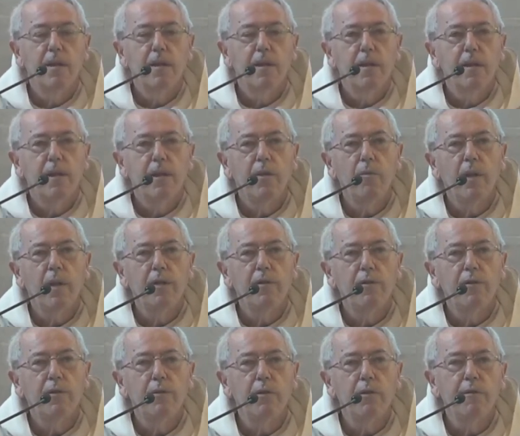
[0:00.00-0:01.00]
He went
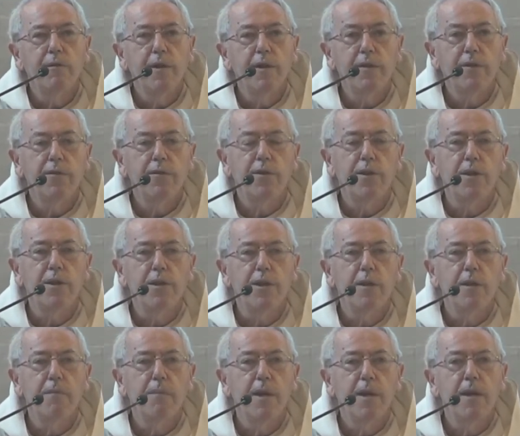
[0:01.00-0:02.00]
to university
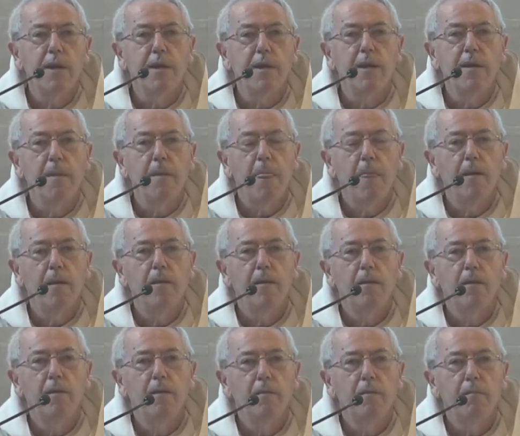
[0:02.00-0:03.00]
nearby,
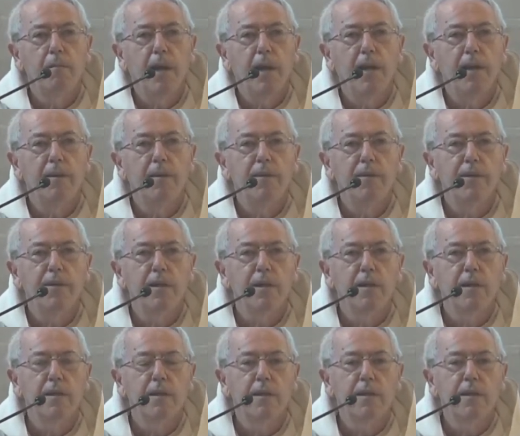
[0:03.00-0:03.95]
Palencia.